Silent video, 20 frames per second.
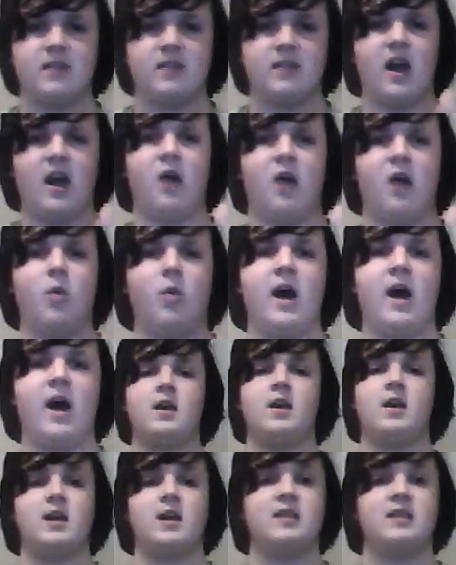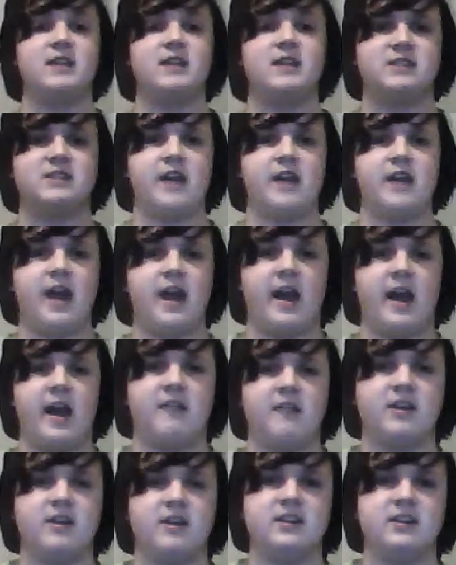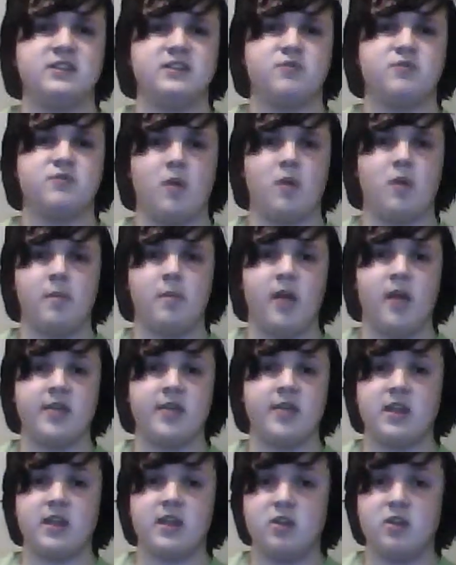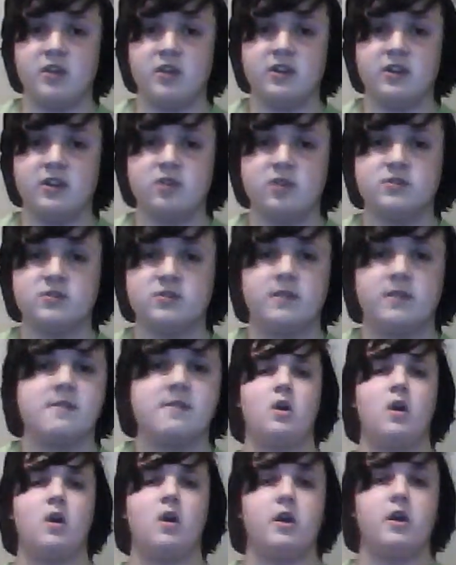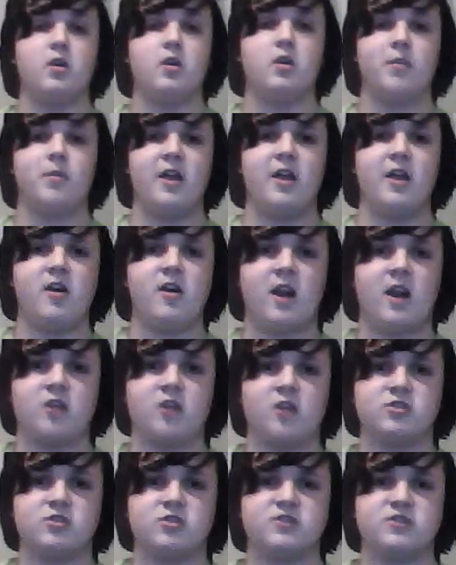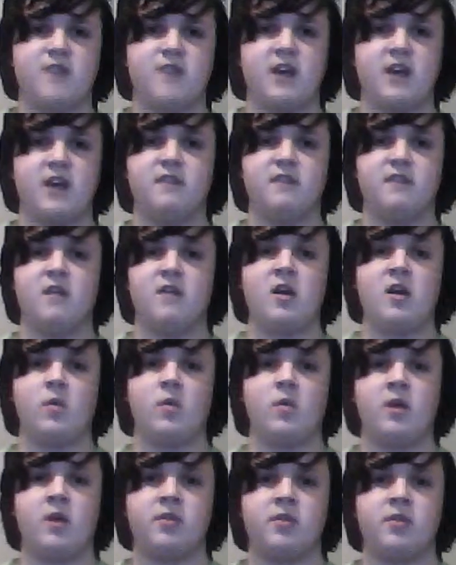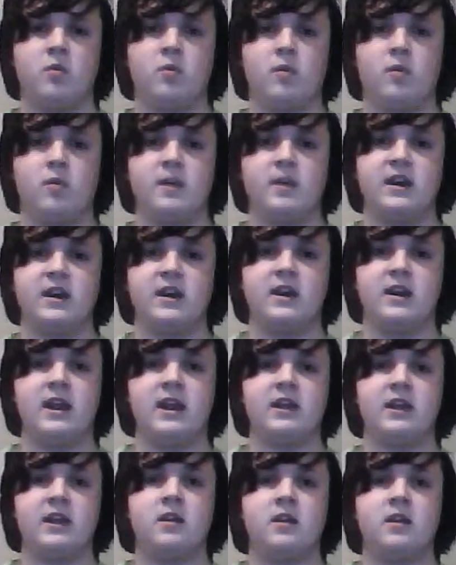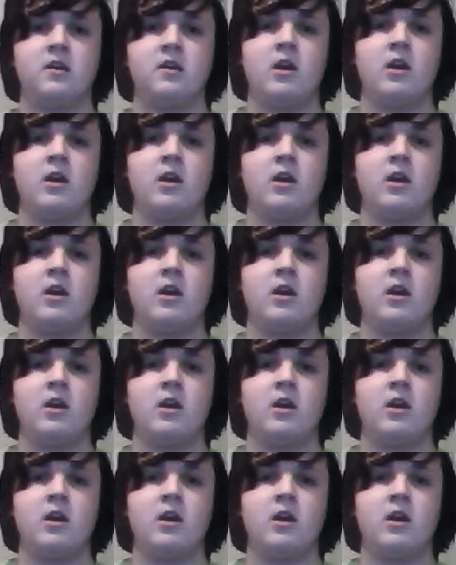a while. Lastly, I have ideas for a plot that you can use. Your player characters find a very wealthy woman in need.